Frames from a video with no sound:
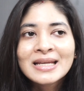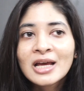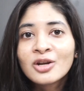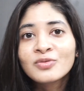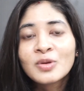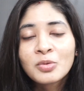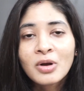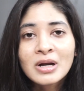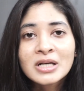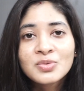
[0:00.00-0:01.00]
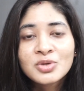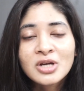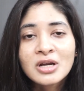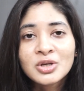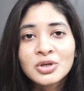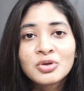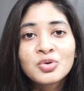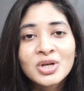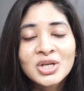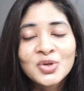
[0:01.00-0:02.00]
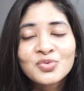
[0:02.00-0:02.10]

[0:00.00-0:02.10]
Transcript: none of the products which are you are